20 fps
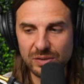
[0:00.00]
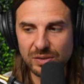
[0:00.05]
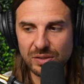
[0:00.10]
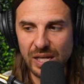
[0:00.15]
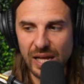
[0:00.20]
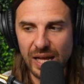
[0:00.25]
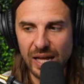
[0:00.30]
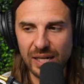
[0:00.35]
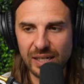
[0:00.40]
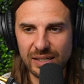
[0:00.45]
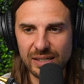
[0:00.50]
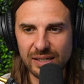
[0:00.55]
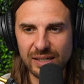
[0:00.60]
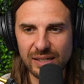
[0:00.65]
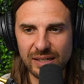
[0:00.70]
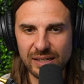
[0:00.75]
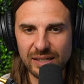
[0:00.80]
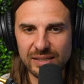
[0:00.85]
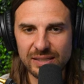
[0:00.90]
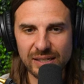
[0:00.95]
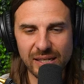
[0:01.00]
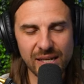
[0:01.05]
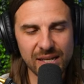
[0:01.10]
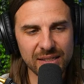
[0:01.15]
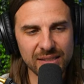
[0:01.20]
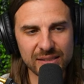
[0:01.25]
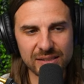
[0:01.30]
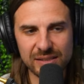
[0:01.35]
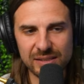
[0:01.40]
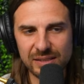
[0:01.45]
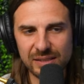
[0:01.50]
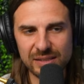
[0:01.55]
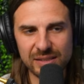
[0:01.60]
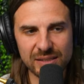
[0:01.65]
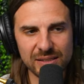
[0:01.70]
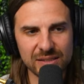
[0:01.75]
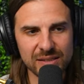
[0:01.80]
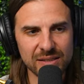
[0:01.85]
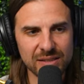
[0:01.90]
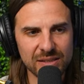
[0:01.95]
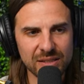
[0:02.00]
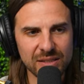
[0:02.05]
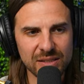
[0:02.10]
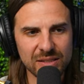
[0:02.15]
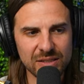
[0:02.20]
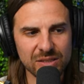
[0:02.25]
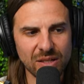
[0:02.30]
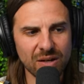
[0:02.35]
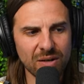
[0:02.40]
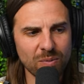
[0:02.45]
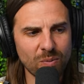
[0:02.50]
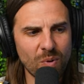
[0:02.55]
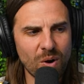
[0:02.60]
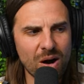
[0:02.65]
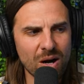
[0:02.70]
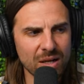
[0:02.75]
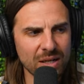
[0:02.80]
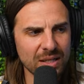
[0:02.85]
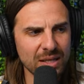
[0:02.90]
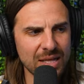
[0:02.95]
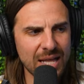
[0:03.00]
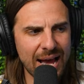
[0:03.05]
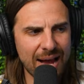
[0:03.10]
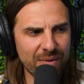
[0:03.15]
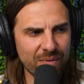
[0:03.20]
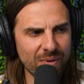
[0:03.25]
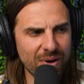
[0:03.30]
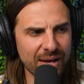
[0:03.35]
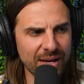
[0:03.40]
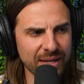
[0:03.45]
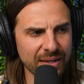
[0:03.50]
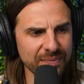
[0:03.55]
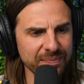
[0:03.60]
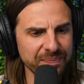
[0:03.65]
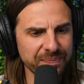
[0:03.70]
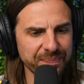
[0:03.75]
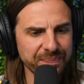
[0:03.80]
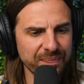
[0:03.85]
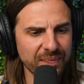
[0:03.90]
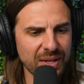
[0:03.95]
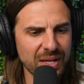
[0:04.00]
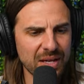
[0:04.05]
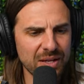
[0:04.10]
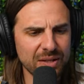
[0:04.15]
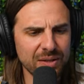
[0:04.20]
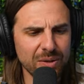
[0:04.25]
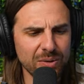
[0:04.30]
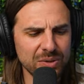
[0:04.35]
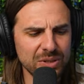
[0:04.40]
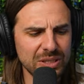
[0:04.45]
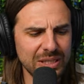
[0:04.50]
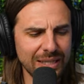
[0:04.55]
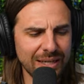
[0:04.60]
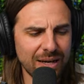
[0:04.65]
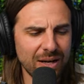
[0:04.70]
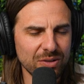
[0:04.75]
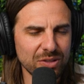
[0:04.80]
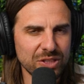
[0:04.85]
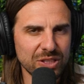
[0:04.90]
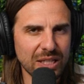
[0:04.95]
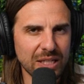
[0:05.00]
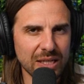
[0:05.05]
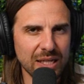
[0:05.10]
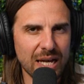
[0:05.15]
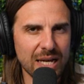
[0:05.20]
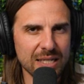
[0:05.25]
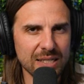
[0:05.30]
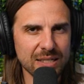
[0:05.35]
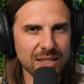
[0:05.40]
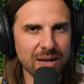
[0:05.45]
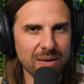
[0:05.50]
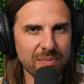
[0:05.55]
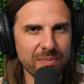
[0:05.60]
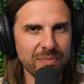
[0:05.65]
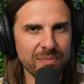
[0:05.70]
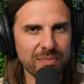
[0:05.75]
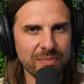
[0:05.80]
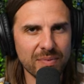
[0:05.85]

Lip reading: And yeah, just start walking that way. You'll see how shit lines up.